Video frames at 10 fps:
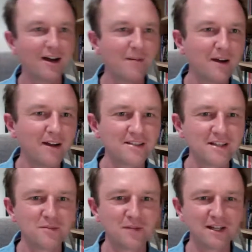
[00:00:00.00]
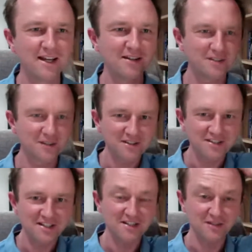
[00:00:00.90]
It says on my counter that
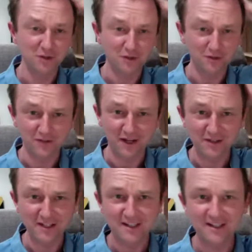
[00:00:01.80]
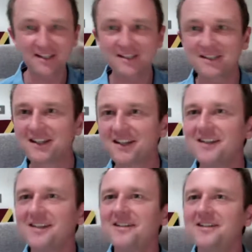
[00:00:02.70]
6 of you have found it, at least.
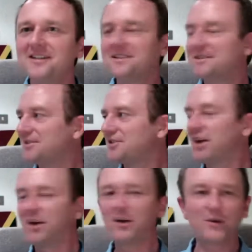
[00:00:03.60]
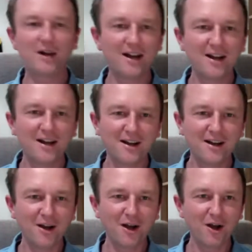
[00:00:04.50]
So
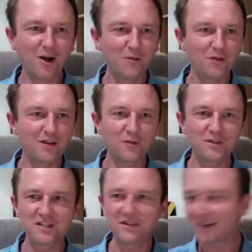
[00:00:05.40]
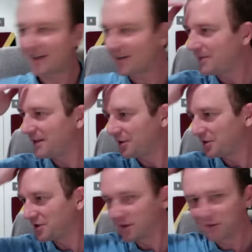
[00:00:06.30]
hopefully, if we just give it another minute or
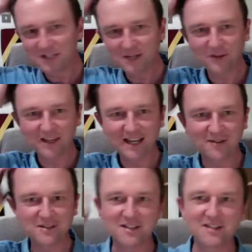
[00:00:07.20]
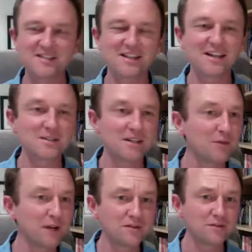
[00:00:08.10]
two, we'll see what the counter says. And
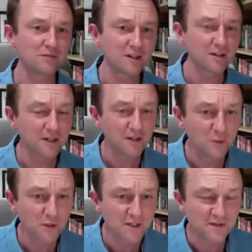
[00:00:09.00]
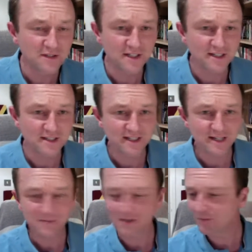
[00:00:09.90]
if we have to run a quiz for 6
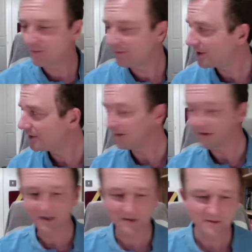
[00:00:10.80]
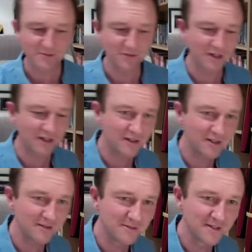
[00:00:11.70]
teams, then why not? You know, it's Friday night.
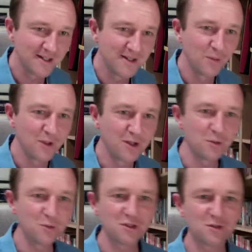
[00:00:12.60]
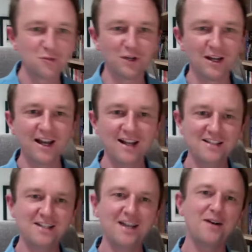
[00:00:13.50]
We can all just
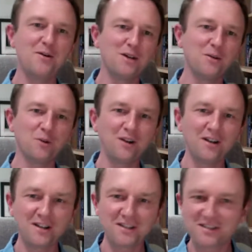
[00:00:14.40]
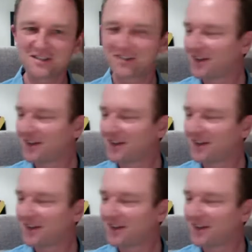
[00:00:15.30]
relax now. It works.